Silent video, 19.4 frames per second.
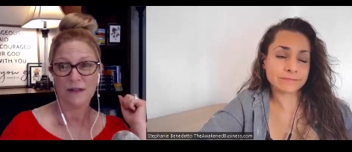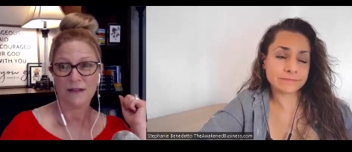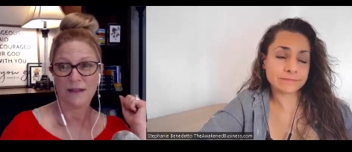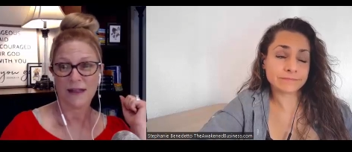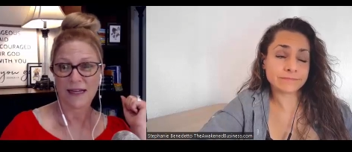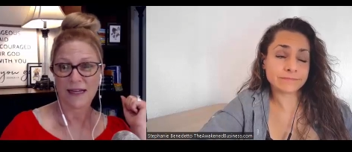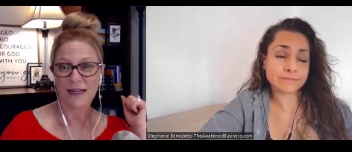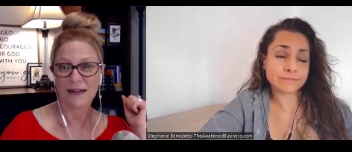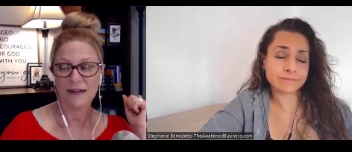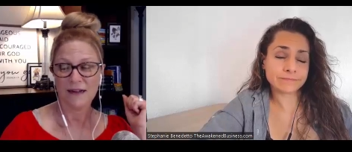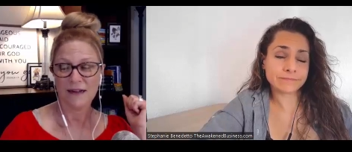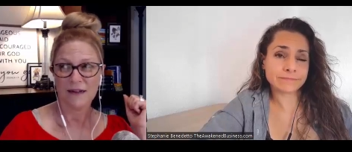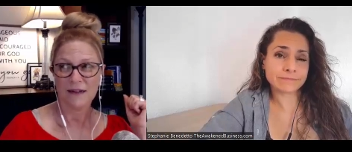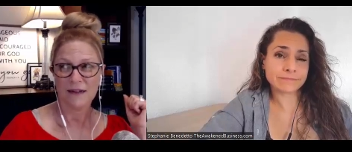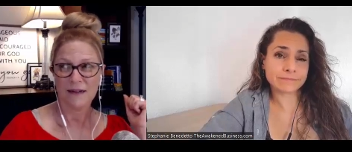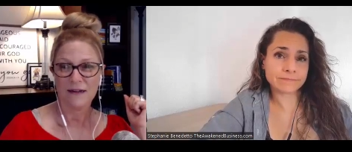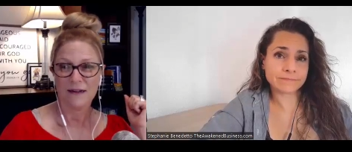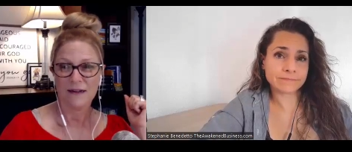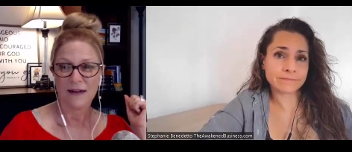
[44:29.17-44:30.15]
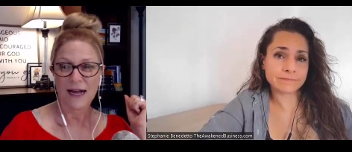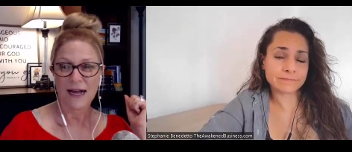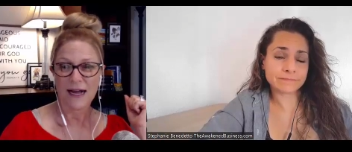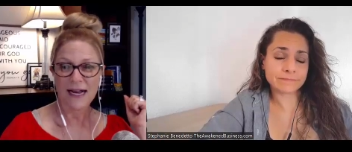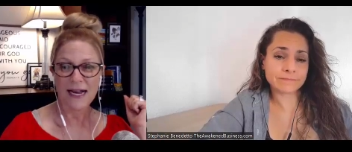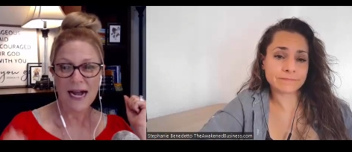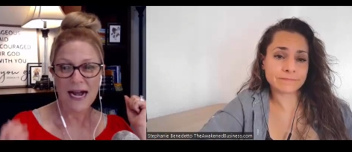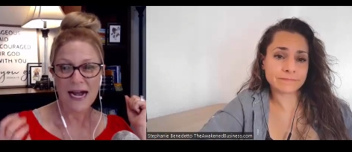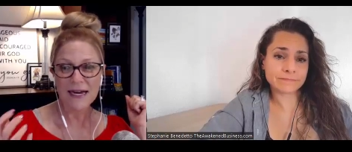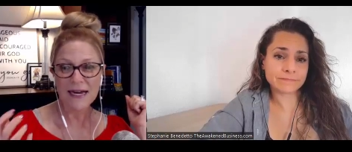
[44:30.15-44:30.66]
Speaker 1: Like I
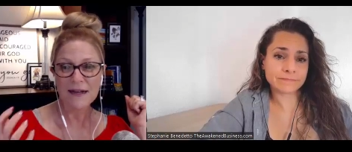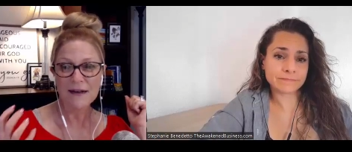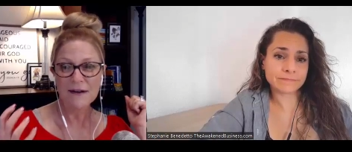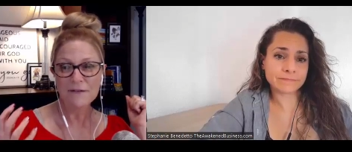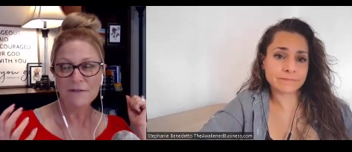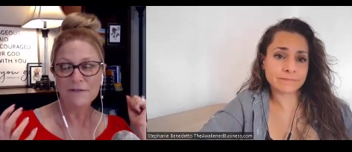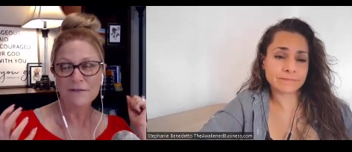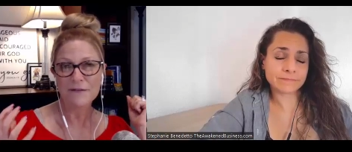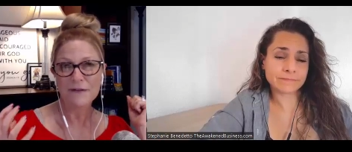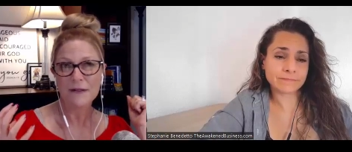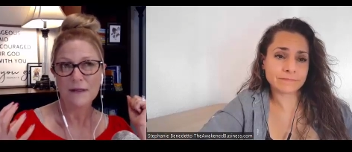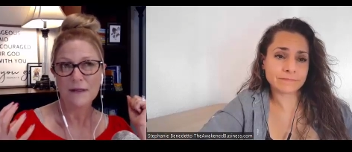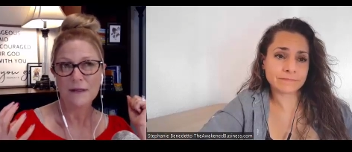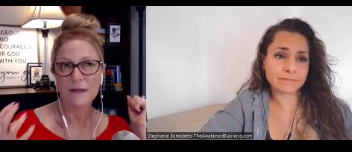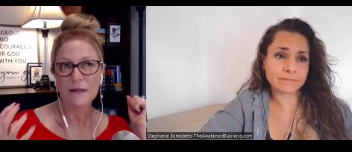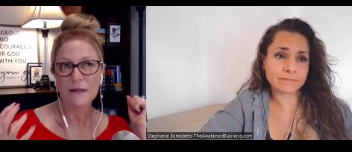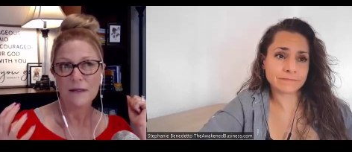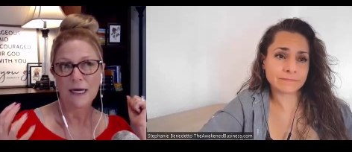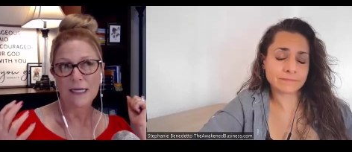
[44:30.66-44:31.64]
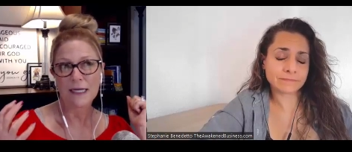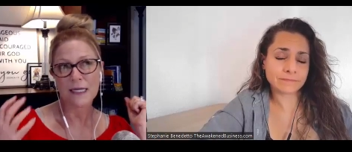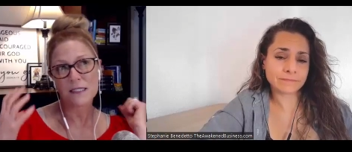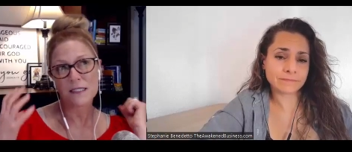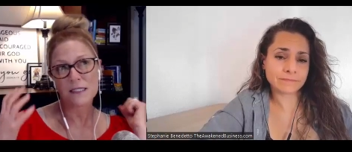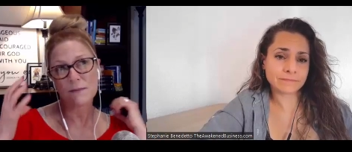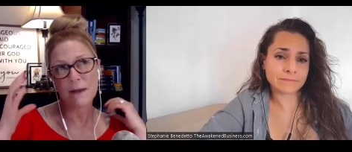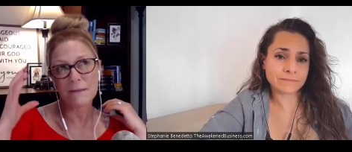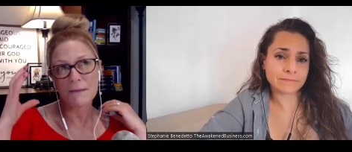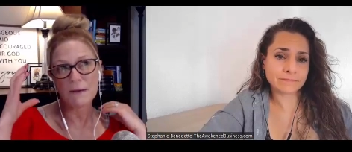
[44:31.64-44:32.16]
kind of, I
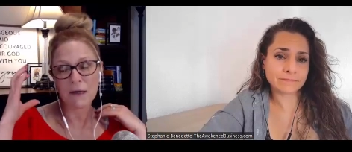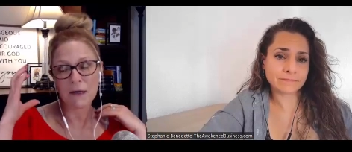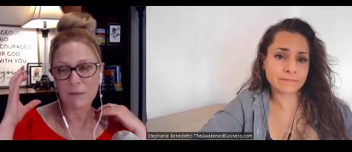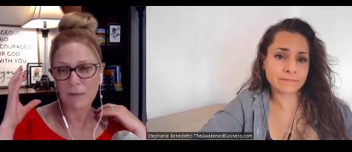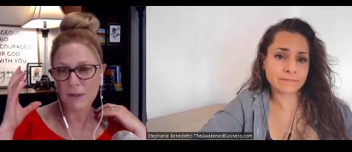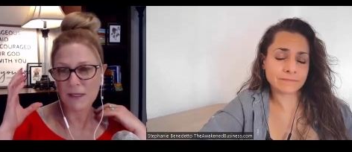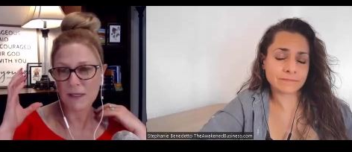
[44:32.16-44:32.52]
guess maybe I'll put